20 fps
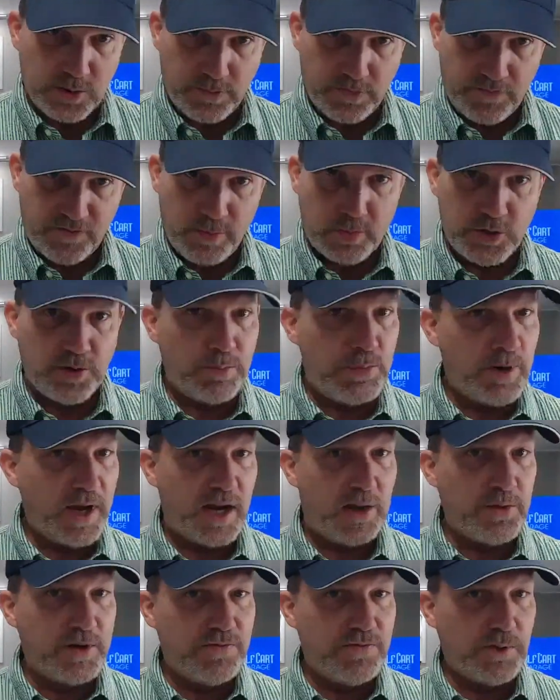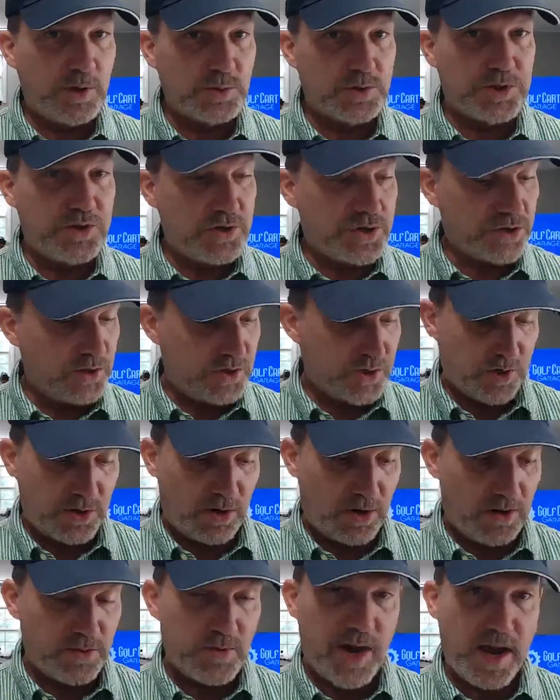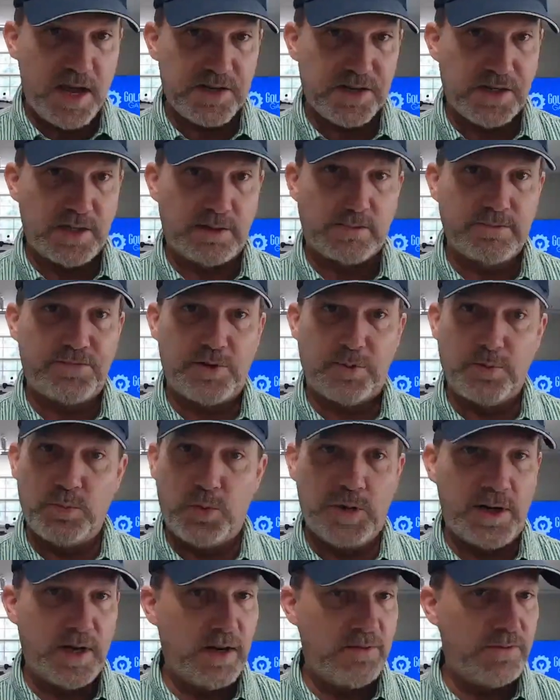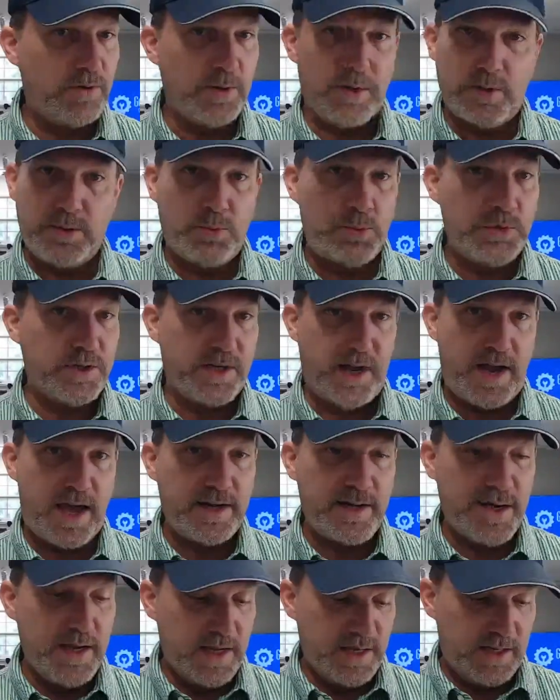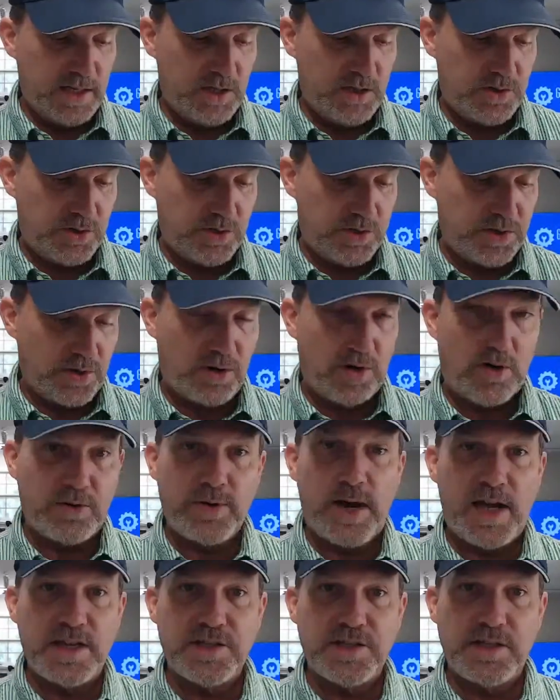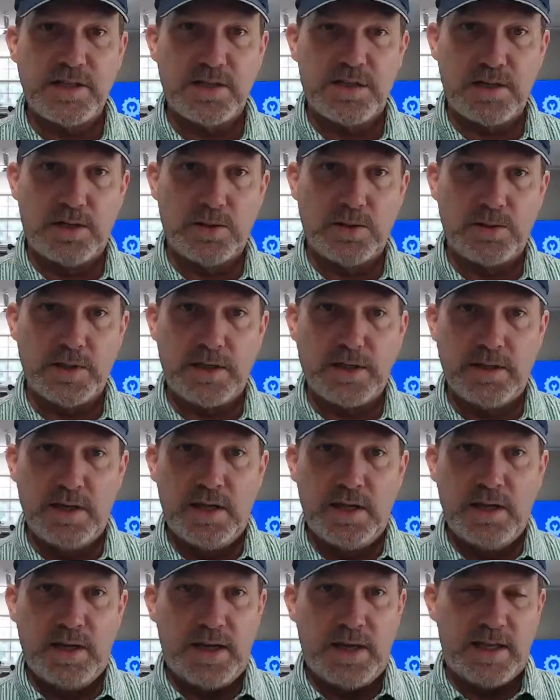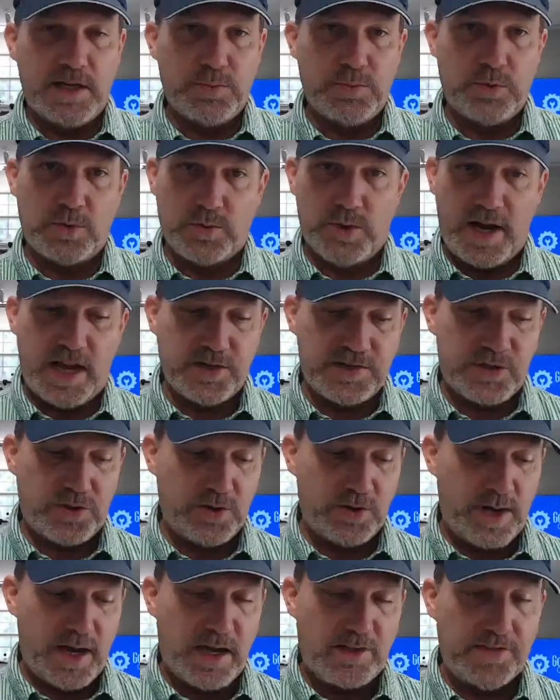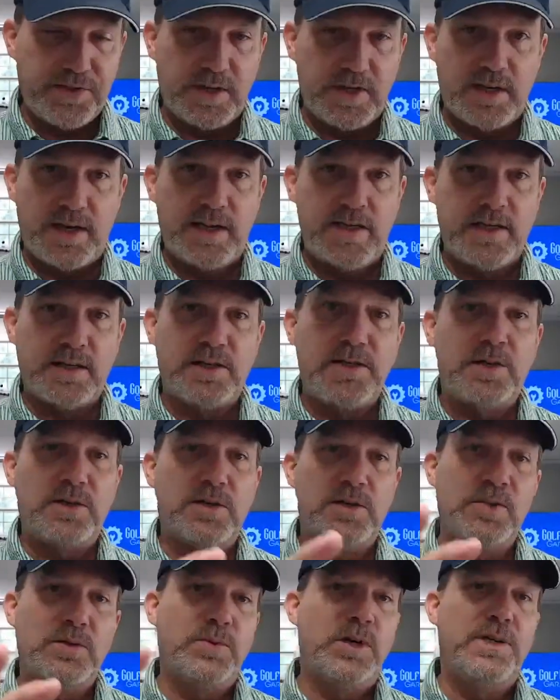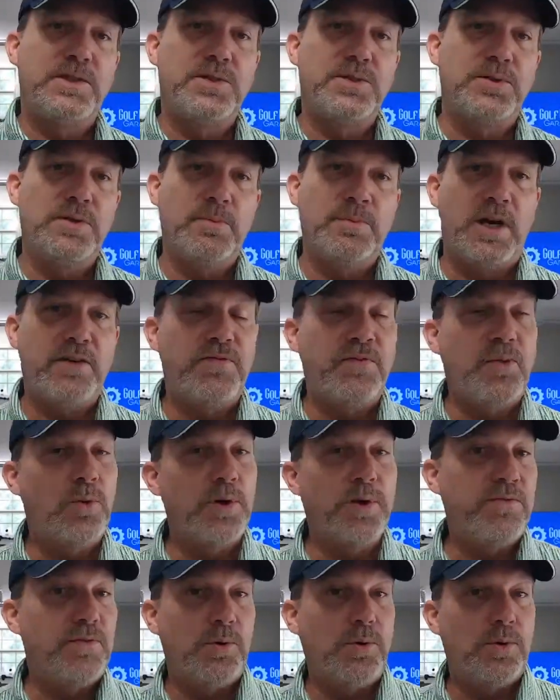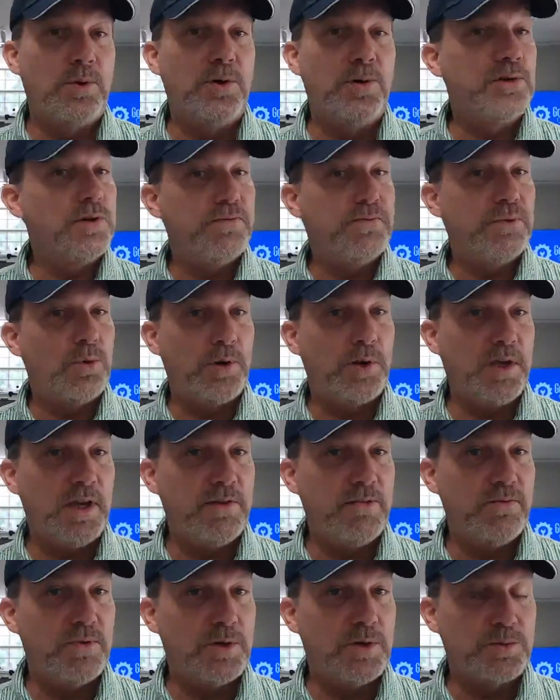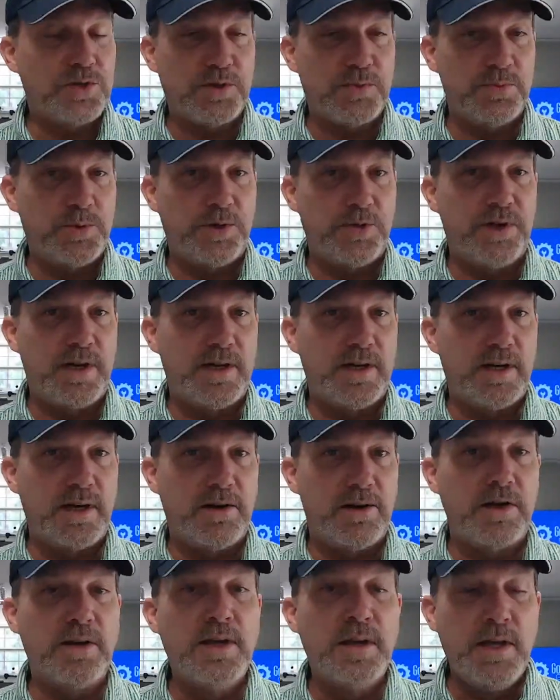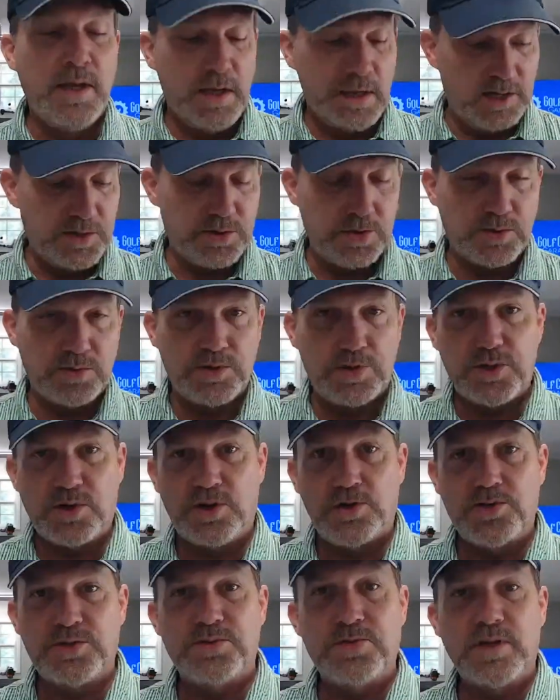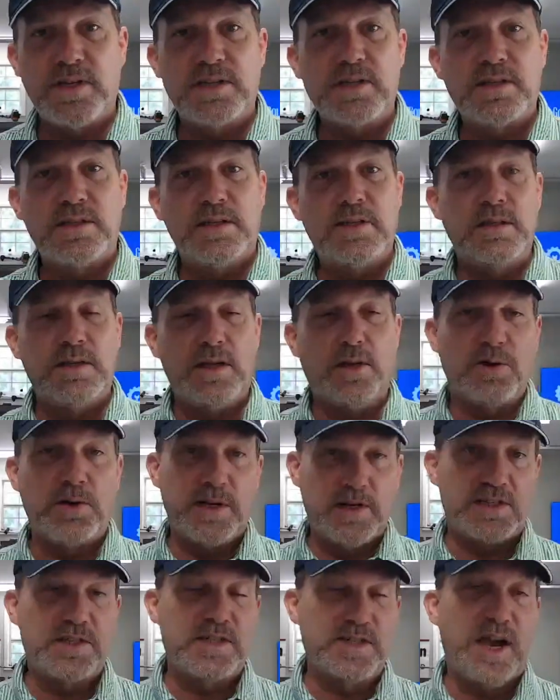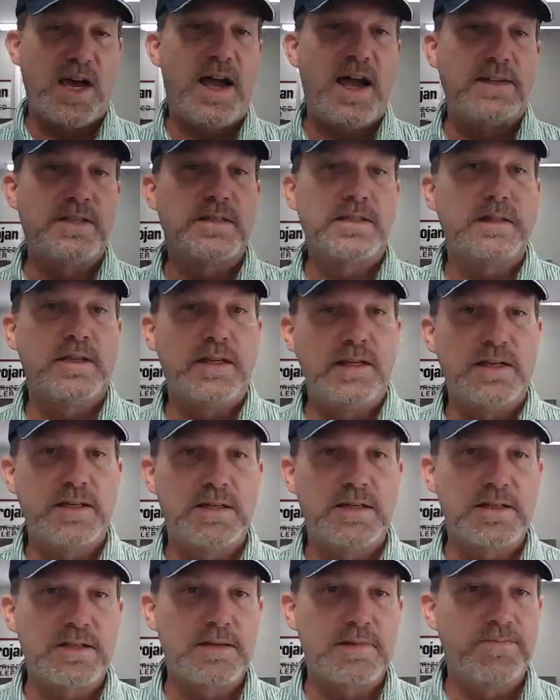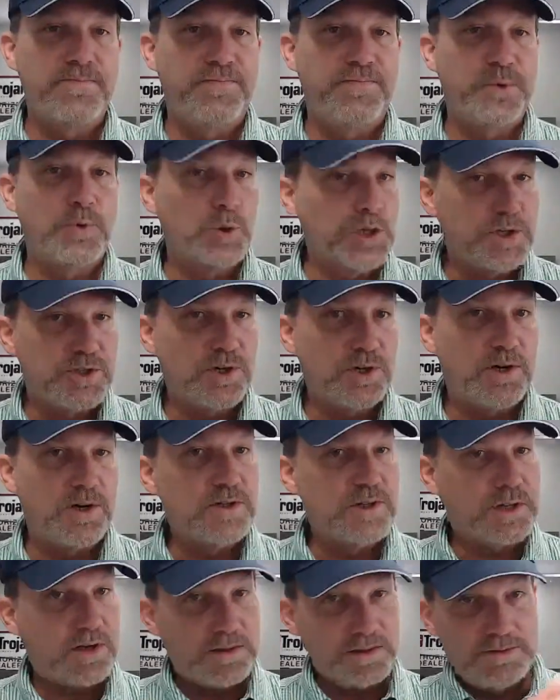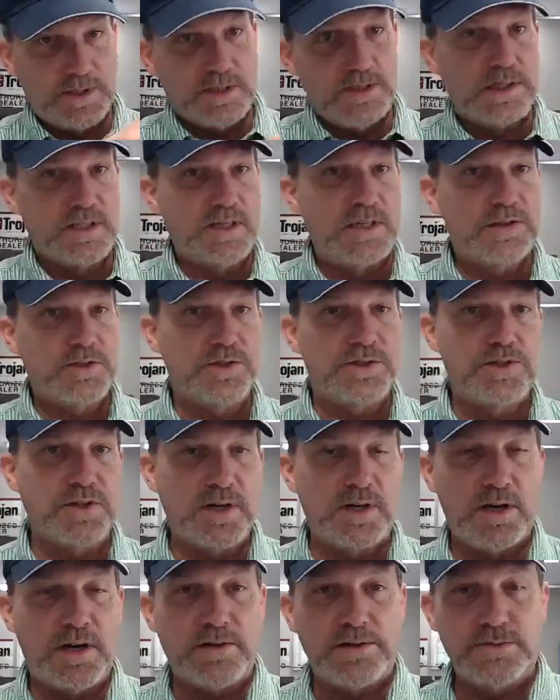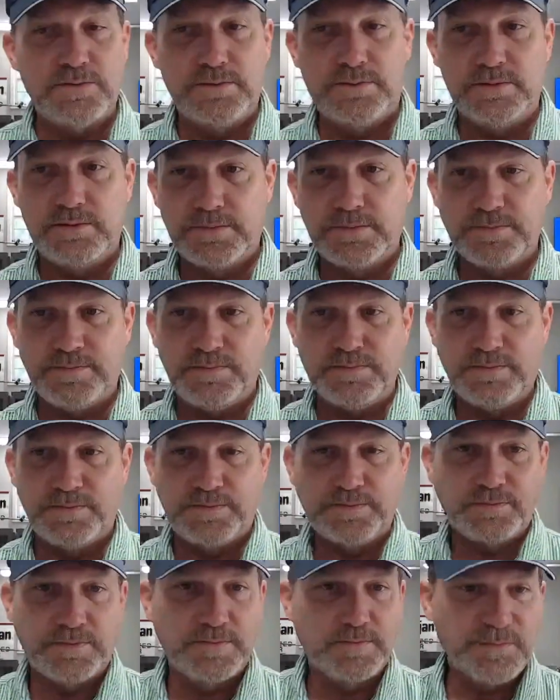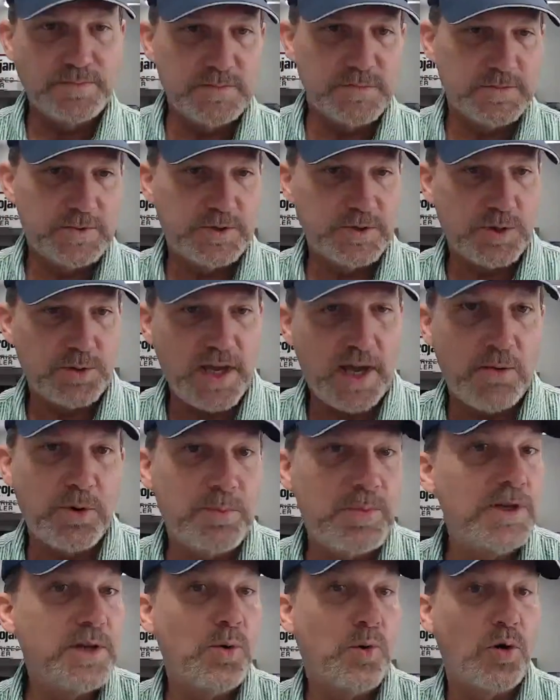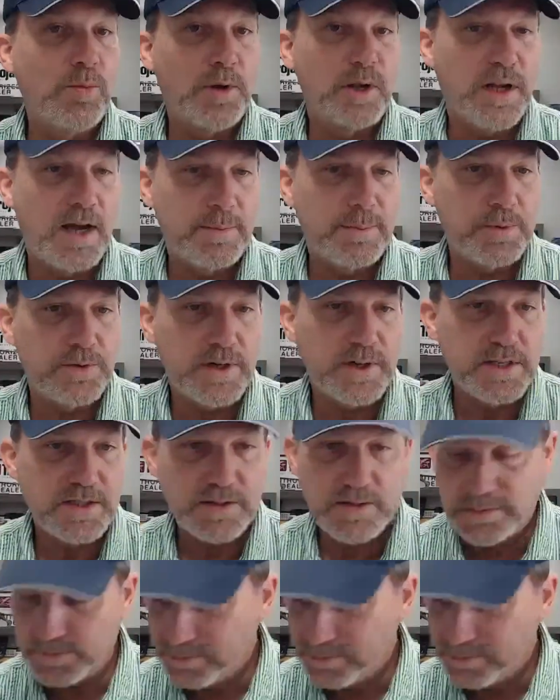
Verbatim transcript: Your, your battery voltage should start rising from wherever it was at. It should start rising slowly and it will rise throughout the night all the way to about 44 to 48 volts, somewhere in that area, until the charger thinks that or it decides that it is fully charged and then it should shut off. So that would be normal operation.